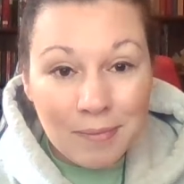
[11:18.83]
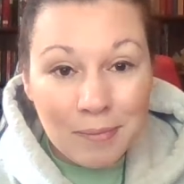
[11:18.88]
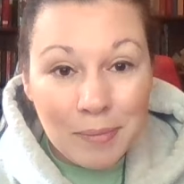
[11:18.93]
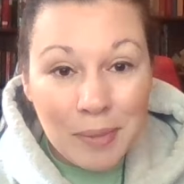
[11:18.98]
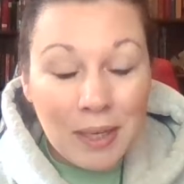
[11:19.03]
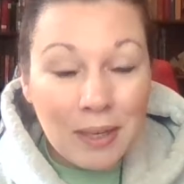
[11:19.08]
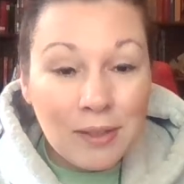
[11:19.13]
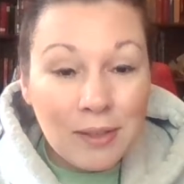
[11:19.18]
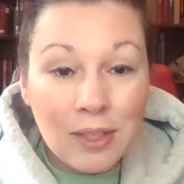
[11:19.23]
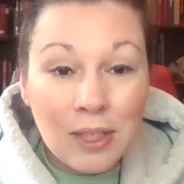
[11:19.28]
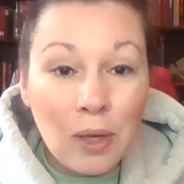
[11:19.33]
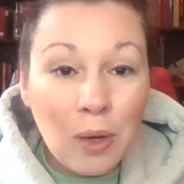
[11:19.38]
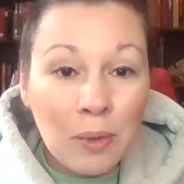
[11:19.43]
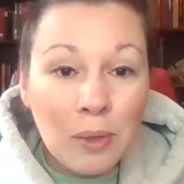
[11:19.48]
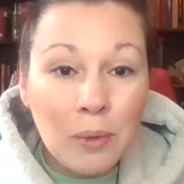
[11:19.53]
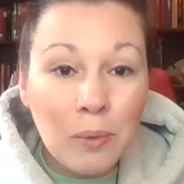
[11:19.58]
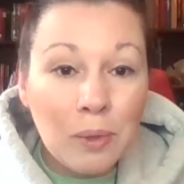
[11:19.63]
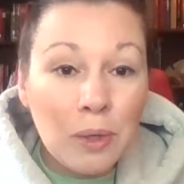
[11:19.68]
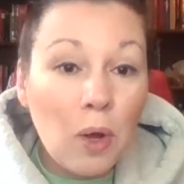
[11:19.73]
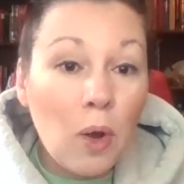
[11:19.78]
Because the
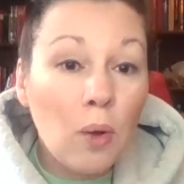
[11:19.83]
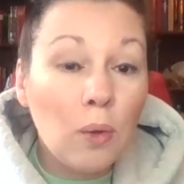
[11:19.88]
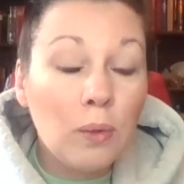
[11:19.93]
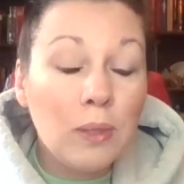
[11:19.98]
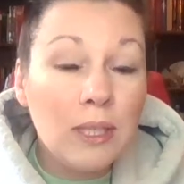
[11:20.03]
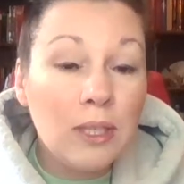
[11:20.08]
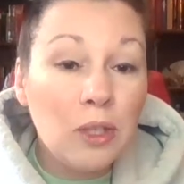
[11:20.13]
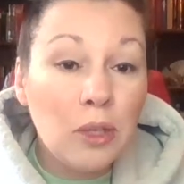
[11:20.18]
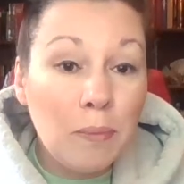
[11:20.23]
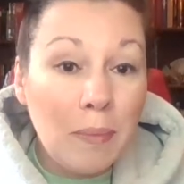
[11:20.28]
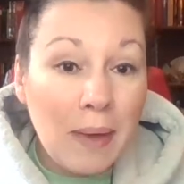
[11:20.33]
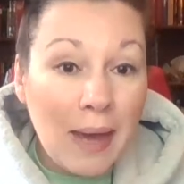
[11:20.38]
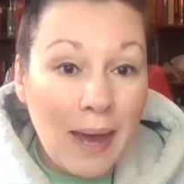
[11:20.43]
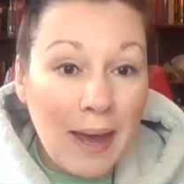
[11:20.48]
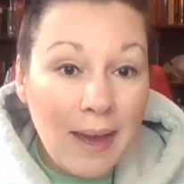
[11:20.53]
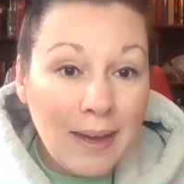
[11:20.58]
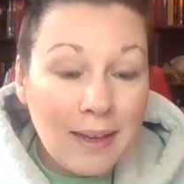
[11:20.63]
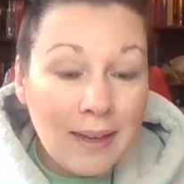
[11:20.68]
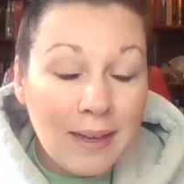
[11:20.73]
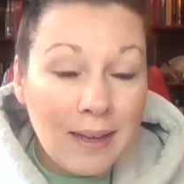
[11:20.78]
only one holding you
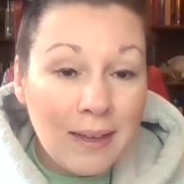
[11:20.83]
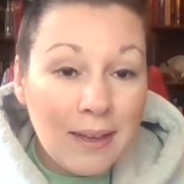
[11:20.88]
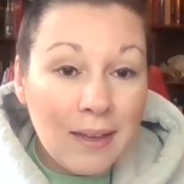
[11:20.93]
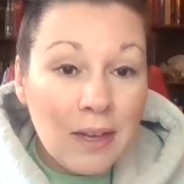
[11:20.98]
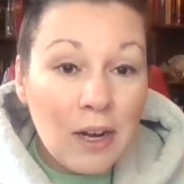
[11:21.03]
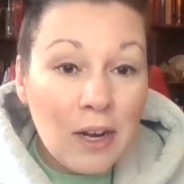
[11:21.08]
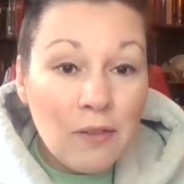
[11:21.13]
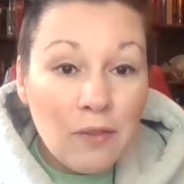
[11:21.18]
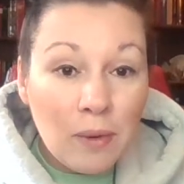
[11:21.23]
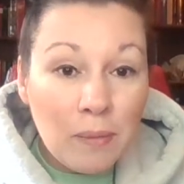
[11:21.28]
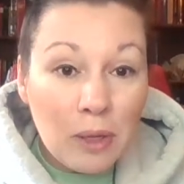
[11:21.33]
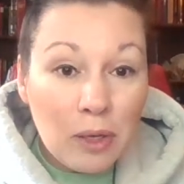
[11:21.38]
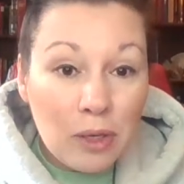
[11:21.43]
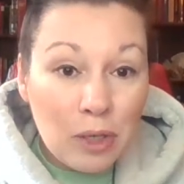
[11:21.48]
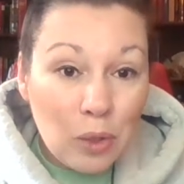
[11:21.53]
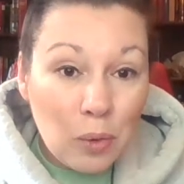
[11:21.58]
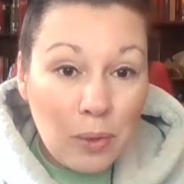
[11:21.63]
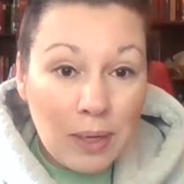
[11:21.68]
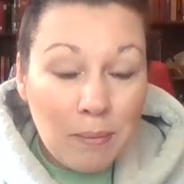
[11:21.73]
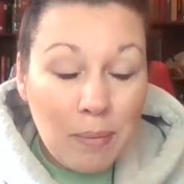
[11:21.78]
back from the
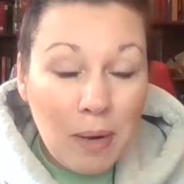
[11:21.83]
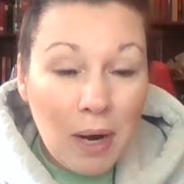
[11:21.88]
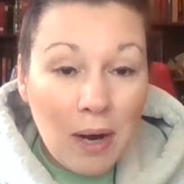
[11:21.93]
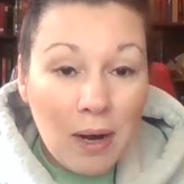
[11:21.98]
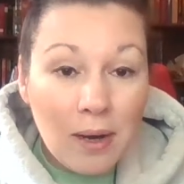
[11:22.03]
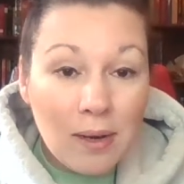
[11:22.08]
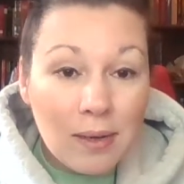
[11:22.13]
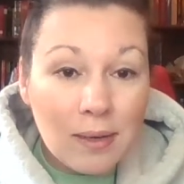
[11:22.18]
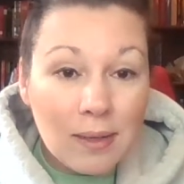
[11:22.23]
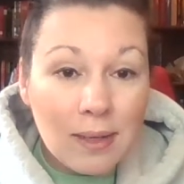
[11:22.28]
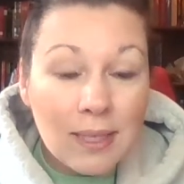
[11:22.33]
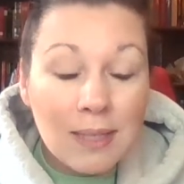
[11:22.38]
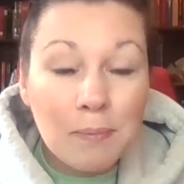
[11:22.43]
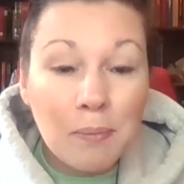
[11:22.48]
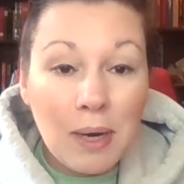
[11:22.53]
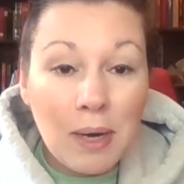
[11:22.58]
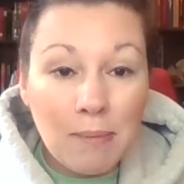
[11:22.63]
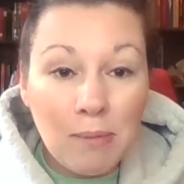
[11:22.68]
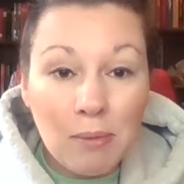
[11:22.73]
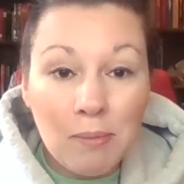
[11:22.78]
doing part is
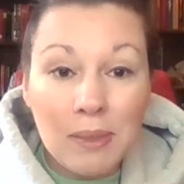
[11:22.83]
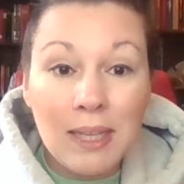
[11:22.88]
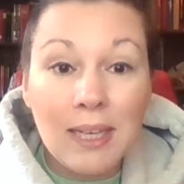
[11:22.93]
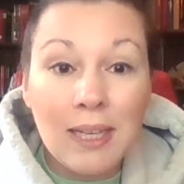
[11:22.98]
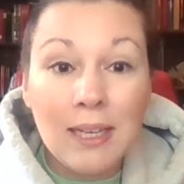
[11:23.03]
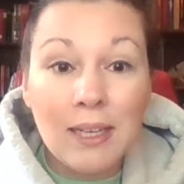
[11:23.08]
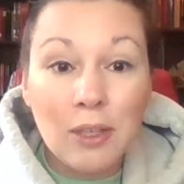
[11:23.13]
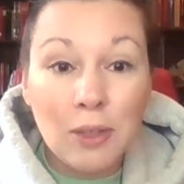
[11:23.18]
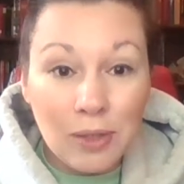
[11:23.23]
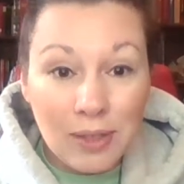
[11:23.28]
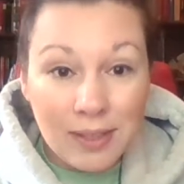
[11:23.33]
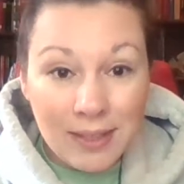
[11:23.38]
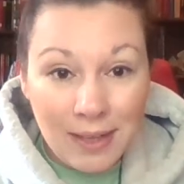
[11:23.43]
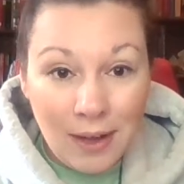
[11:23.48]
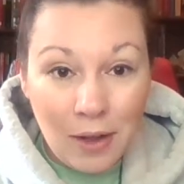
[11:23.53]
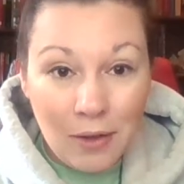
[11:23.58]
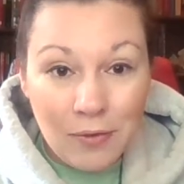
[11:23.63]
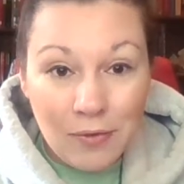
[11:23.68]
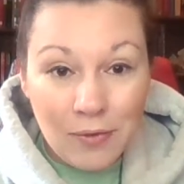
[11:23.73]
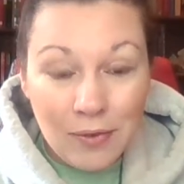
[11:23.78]
probably
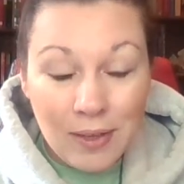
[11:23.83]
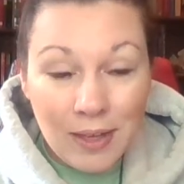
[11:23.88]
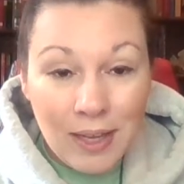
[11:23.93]
yourself.